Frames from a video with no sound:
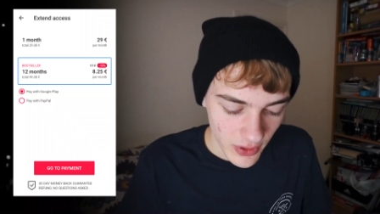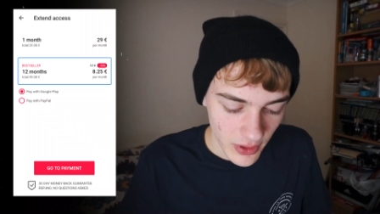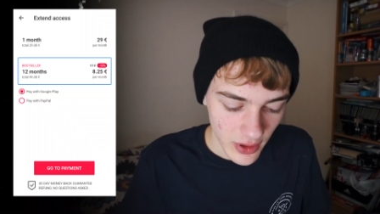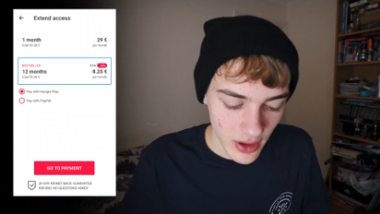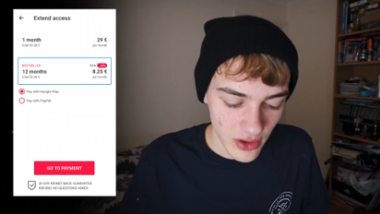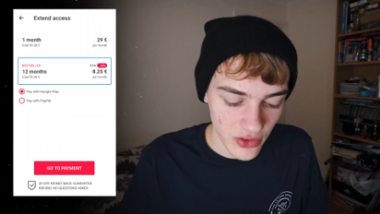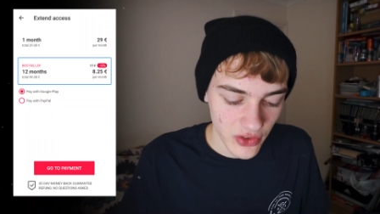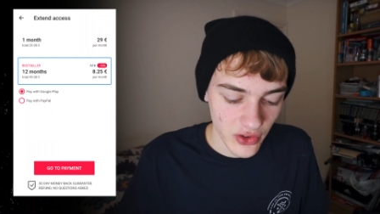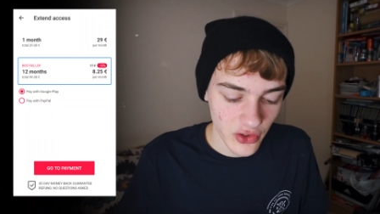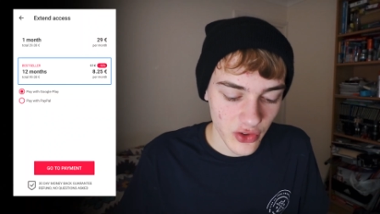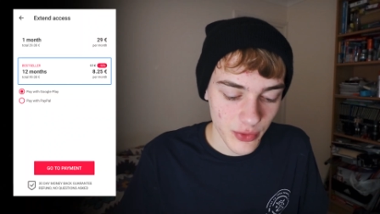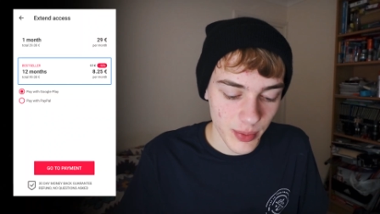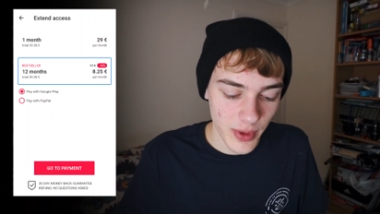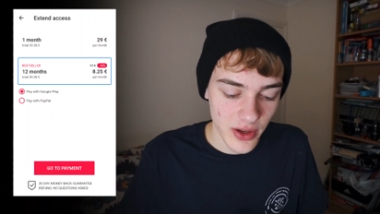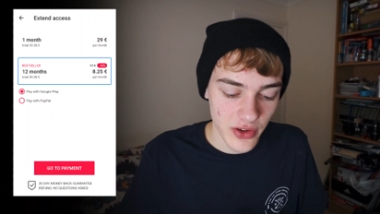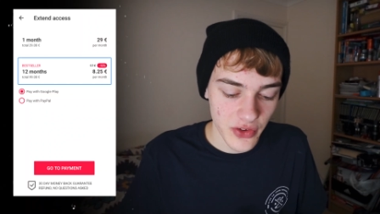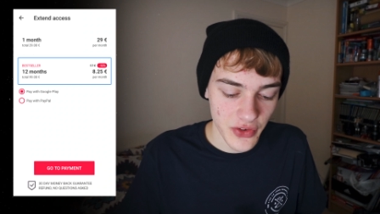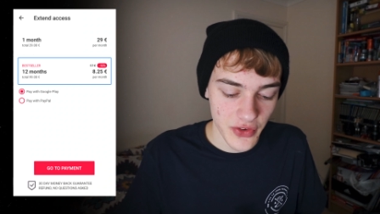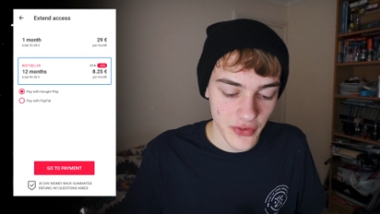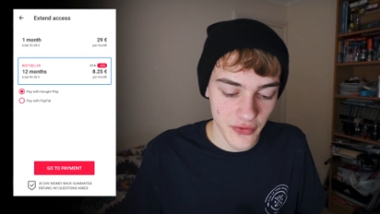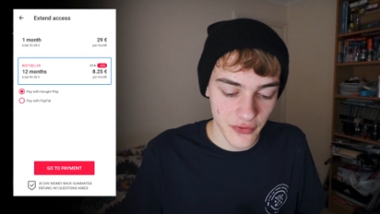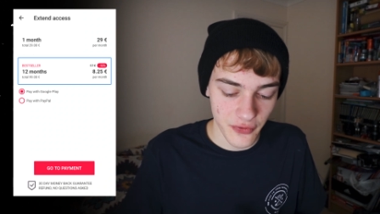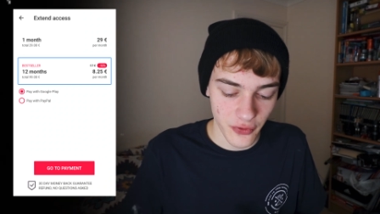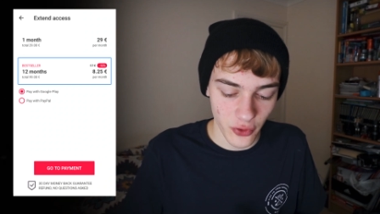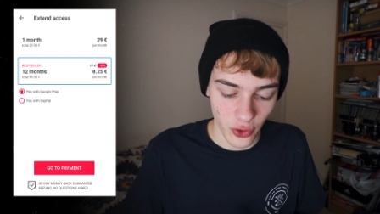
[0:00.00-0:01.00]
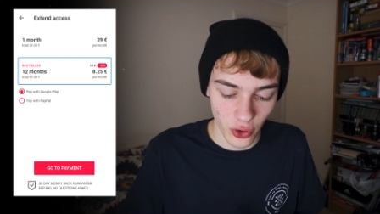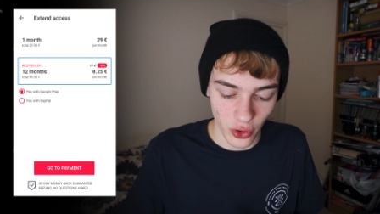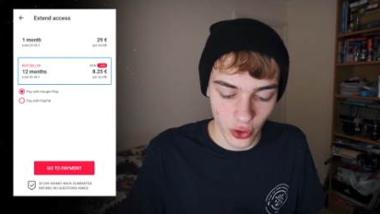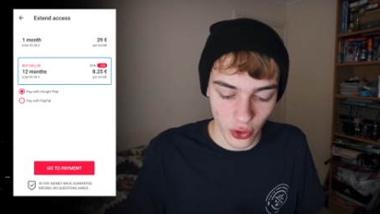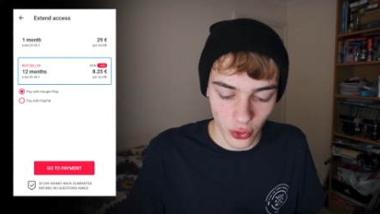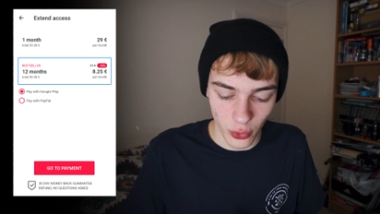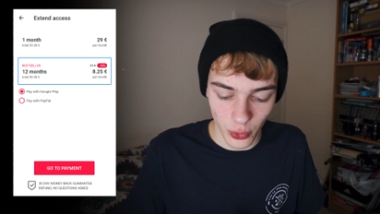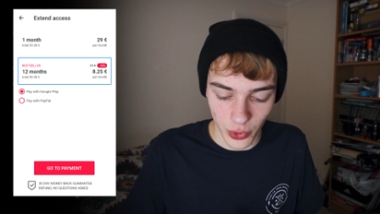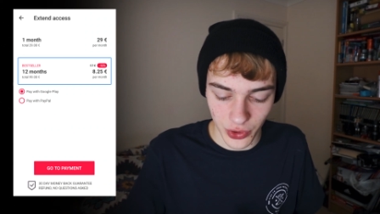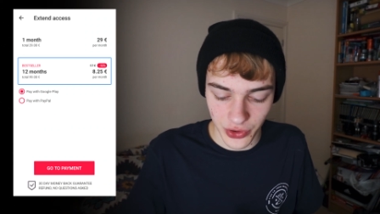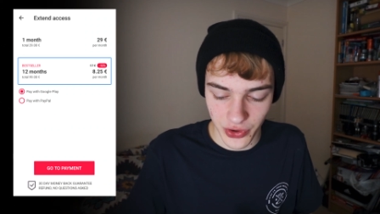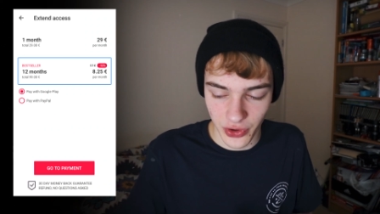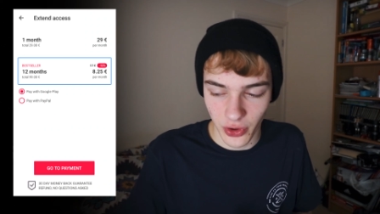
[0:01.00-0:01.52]
It's expensive for
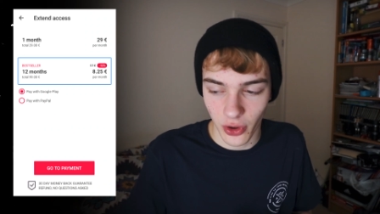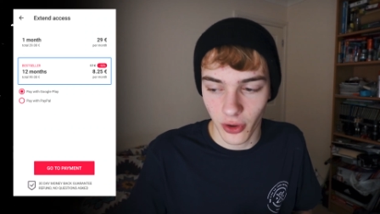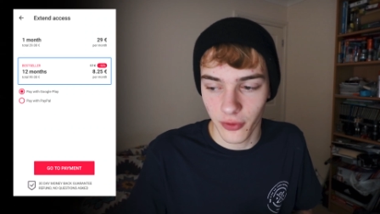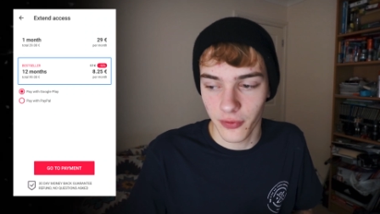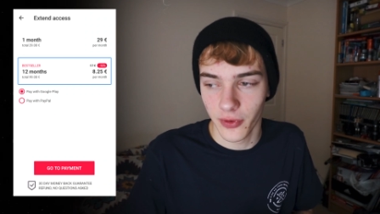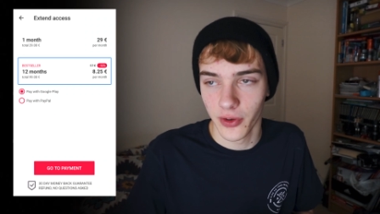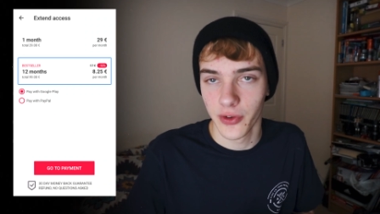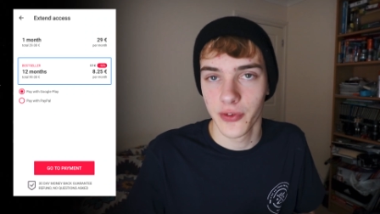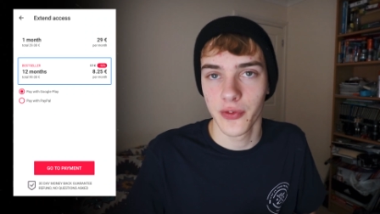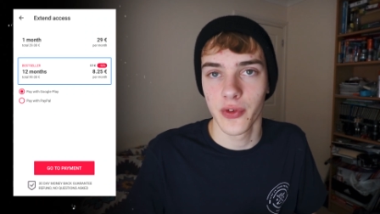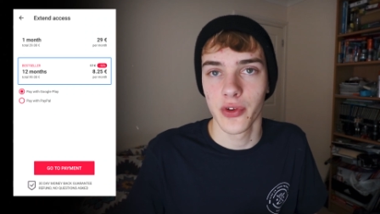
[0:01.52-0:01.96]
what it offers.